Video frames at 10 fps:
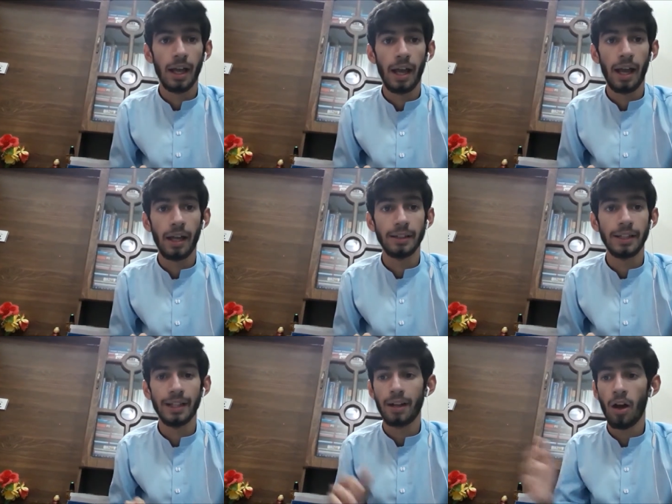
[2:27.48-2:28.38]
and
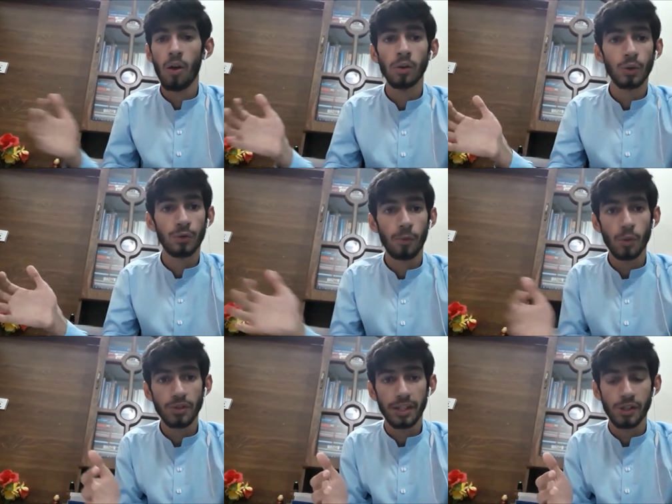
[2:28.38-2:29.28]
then all those
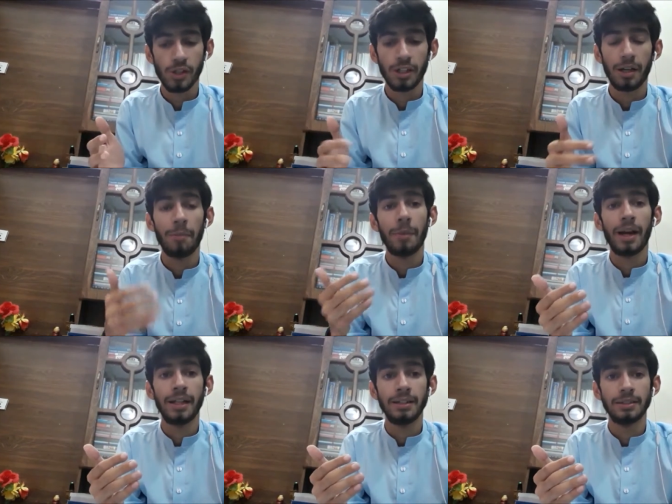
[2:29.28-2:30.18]
four sections
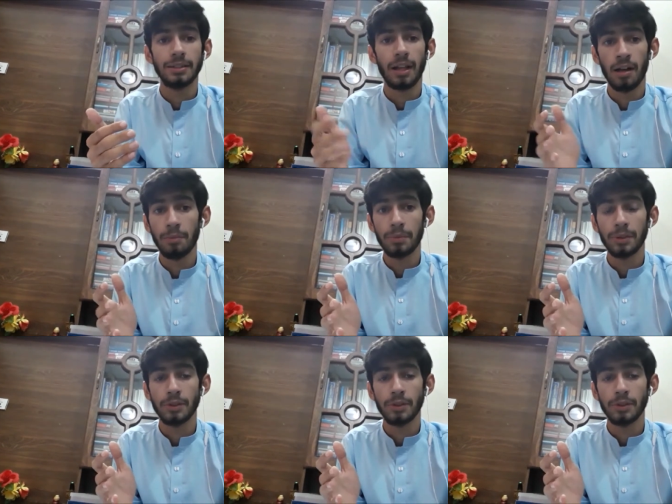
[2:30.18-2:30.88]
combine up